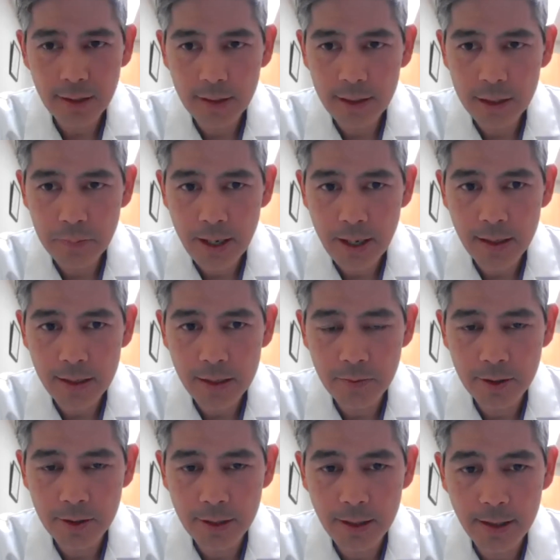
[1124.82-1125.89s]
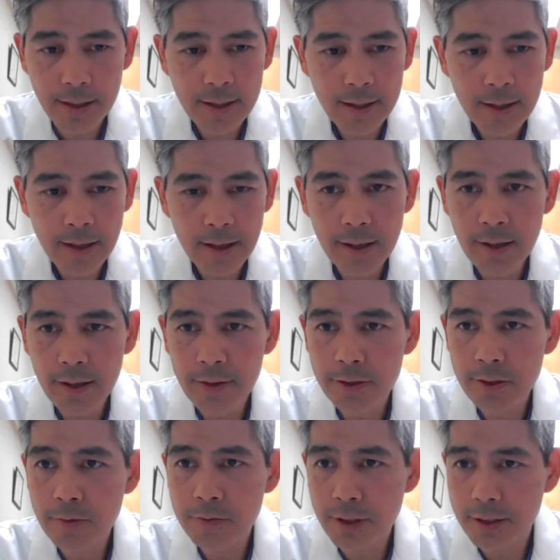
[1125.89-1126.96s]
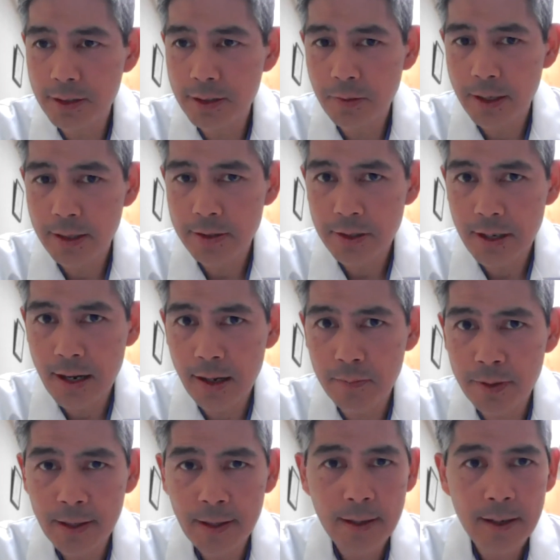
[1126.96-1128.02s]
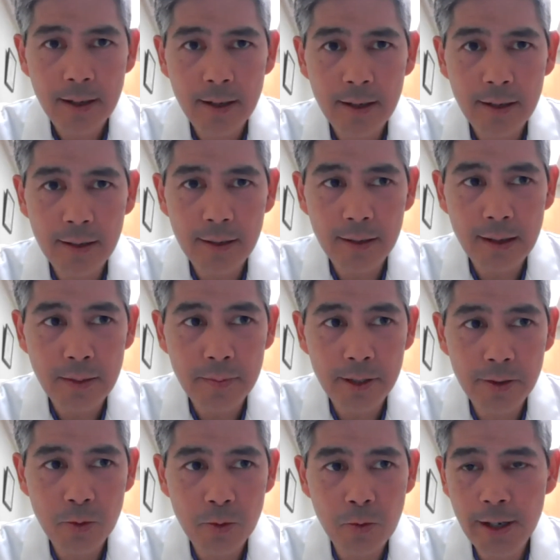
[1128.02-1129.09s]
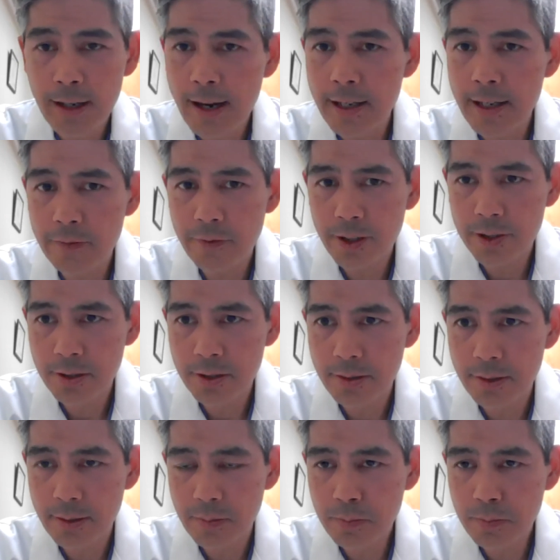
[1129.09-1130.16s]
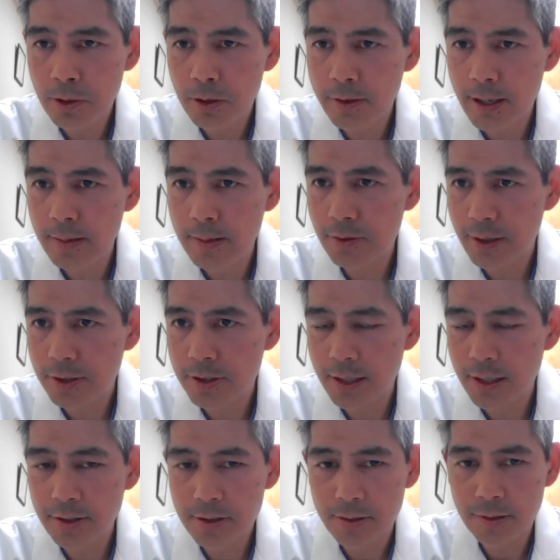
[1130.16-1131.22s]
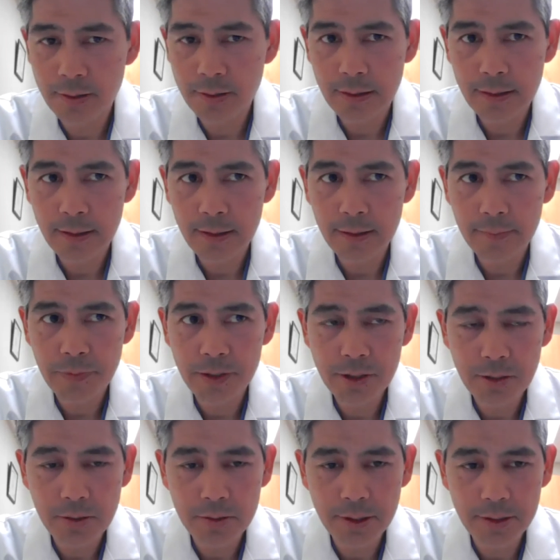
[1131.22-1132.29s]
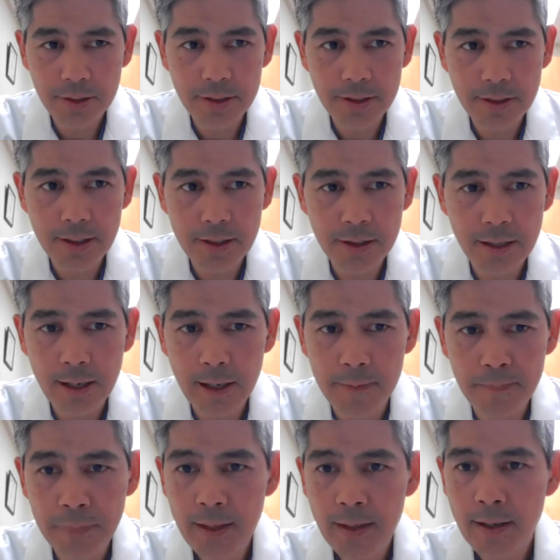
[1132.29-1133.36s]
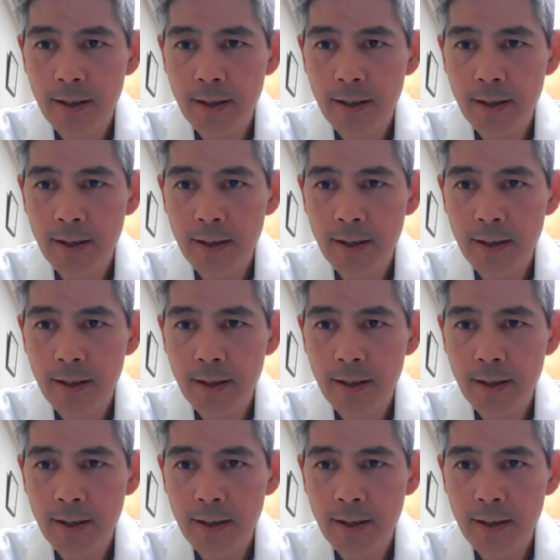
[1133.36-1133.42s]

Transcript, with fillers: in the Hispanic community, uh, then you've done a great job. Uh, I mean, the way I envision programs or educational uh, shows like this is that